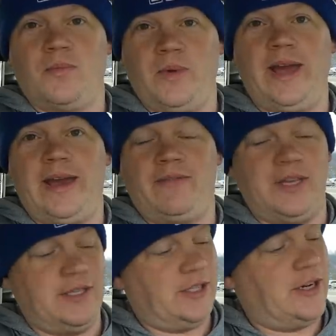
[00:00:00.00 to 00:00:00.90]
we have
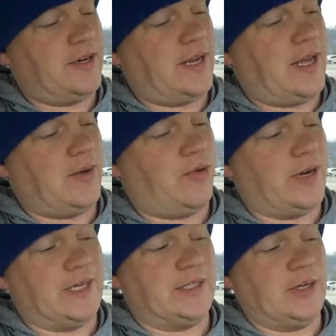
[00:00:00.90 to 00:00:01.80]
these here today, and we're
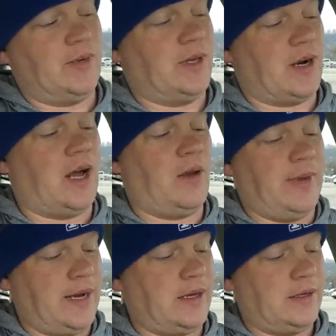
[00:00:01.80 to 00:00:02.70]
going to see what they're all
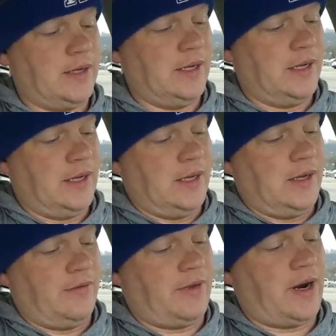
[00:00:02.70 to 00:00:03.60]
about.
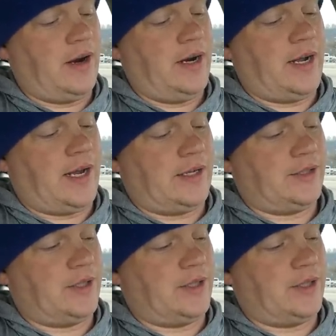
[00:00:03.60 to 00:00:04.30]
Very nice